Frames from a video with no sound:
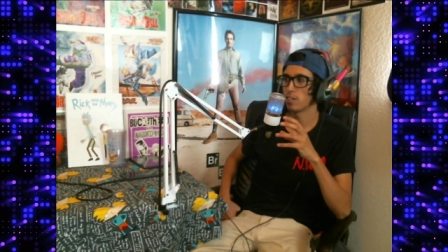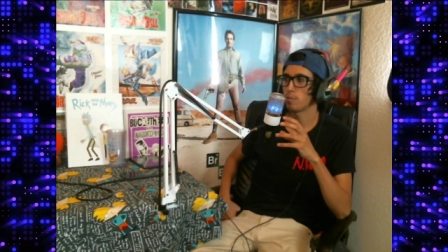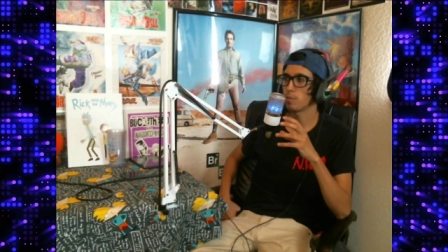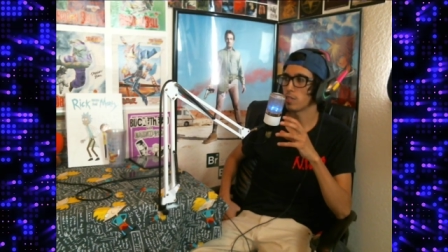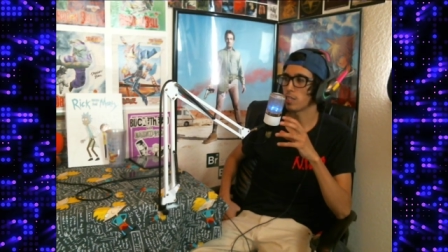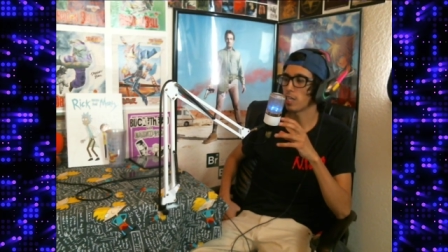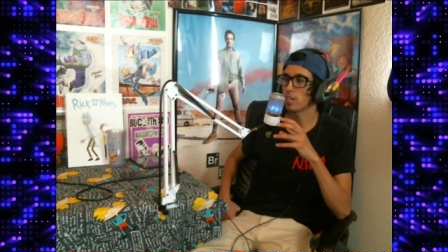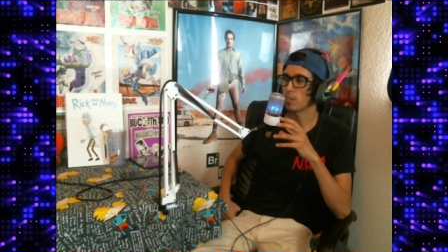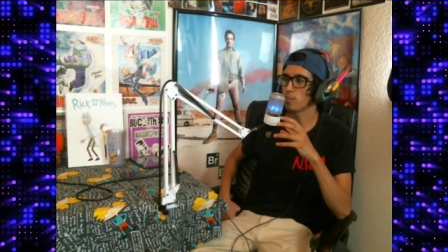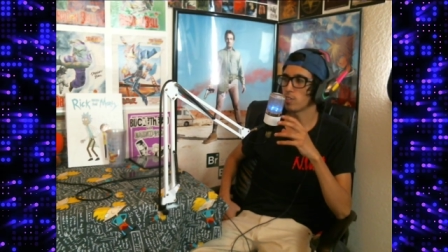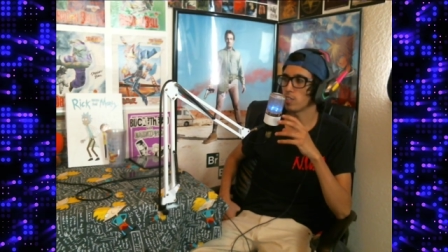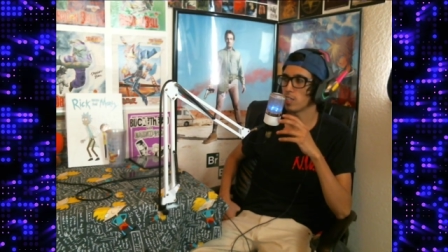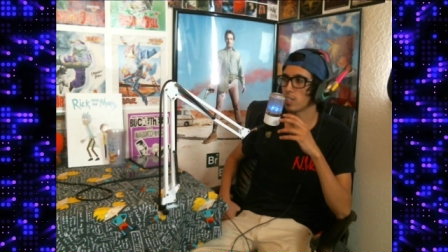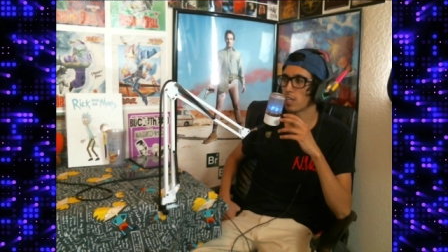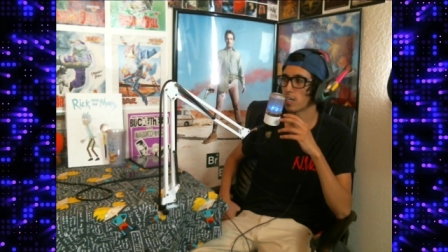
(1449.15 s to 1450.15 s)
but then you
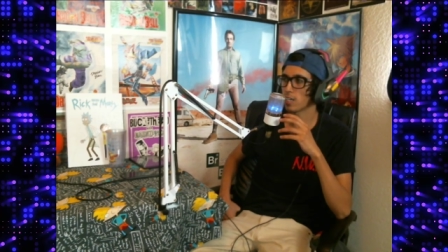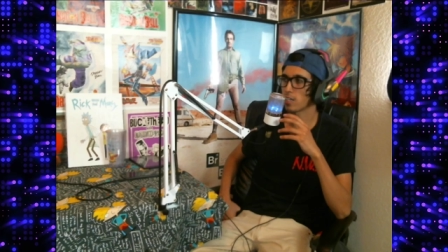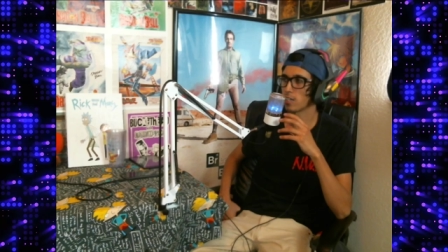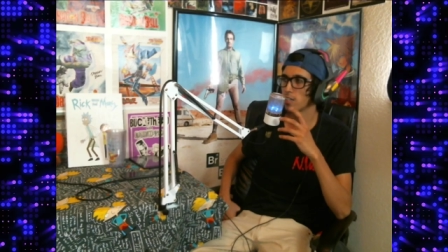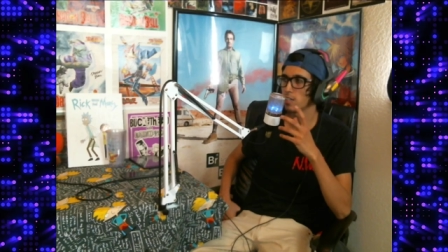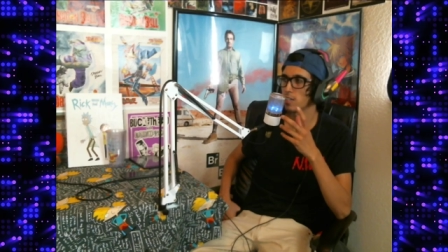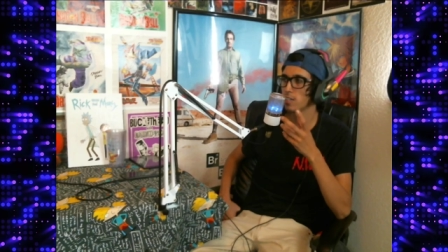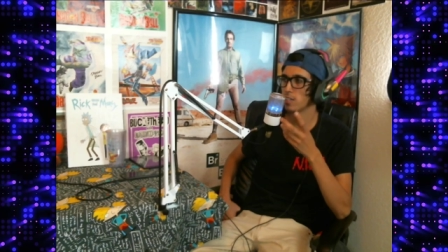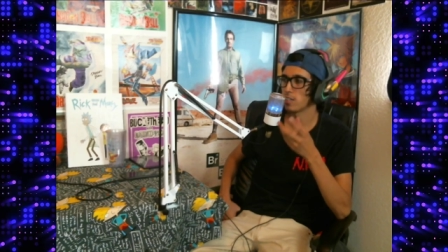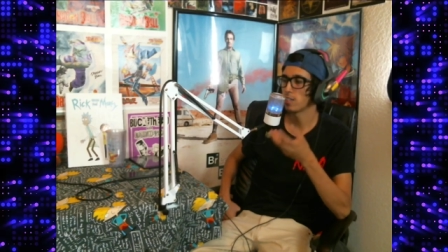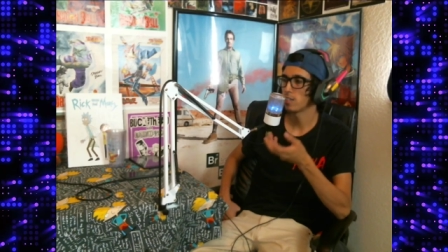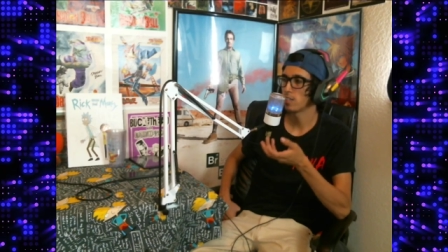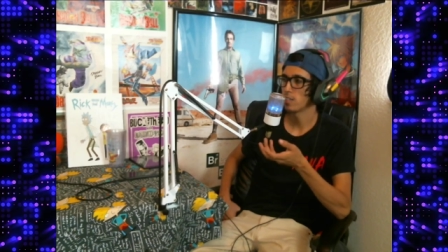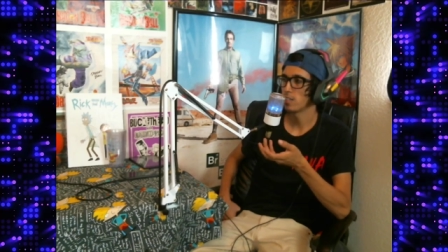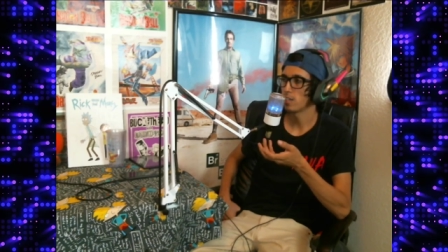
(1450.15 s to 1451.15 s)
see like
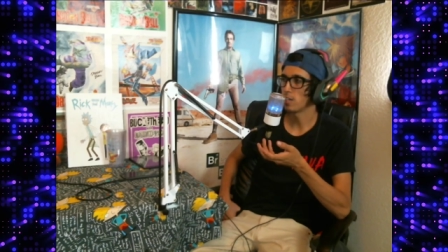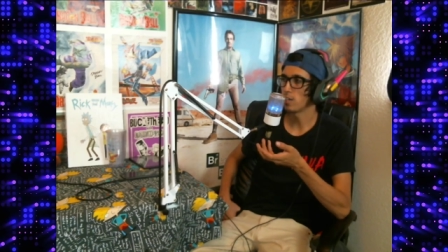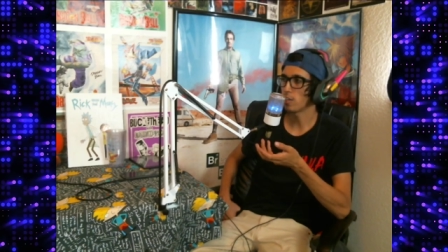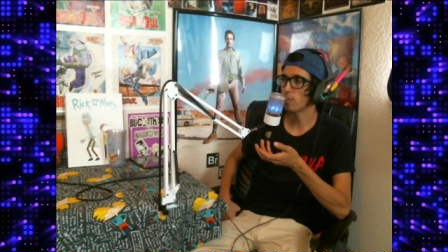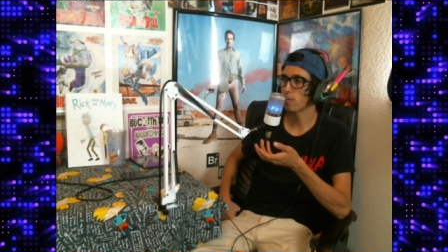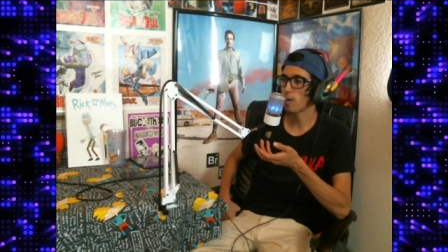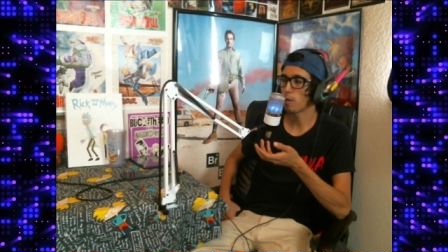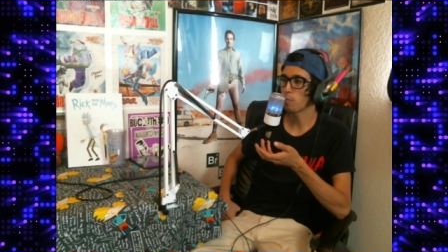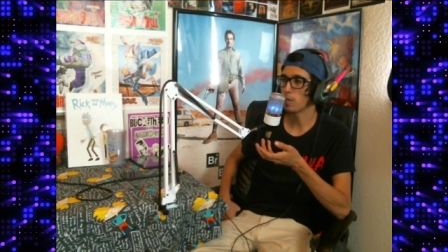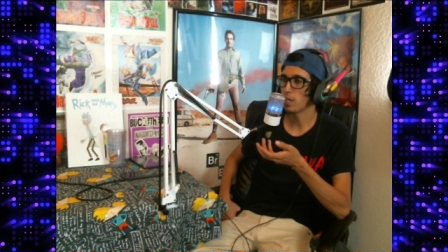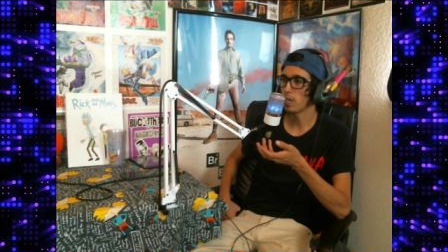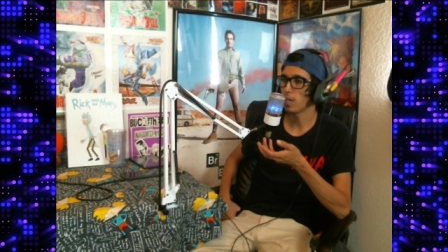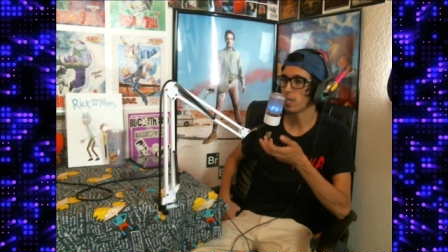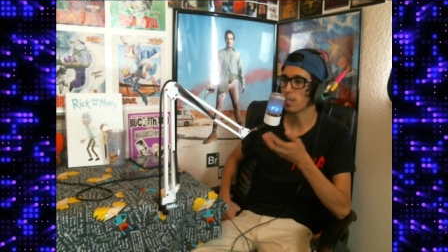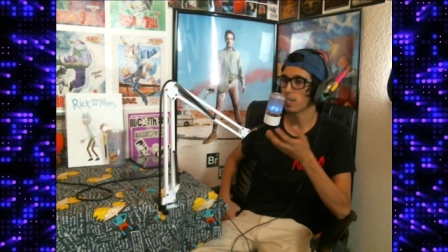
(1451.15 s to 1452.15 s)
another
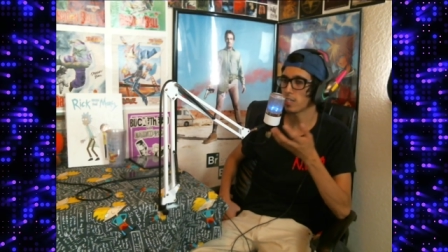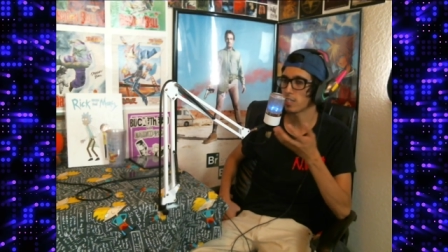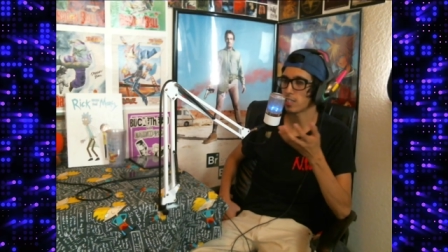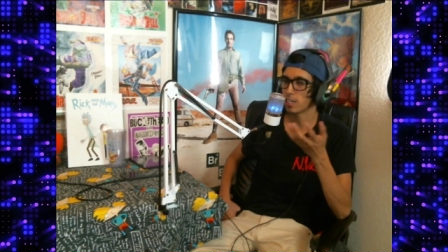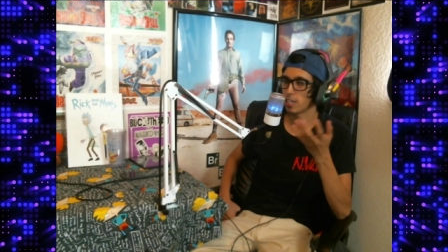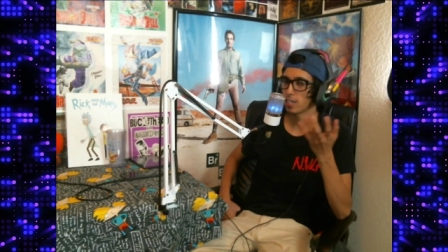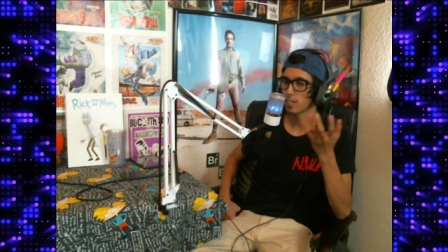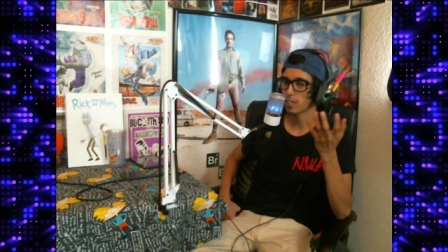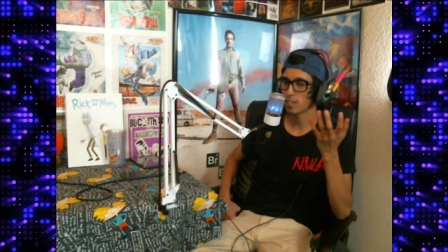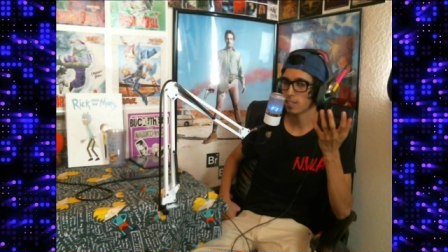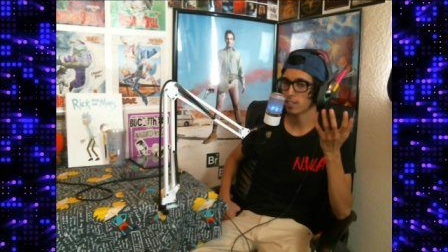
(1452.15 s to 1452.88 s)
IPA that's like,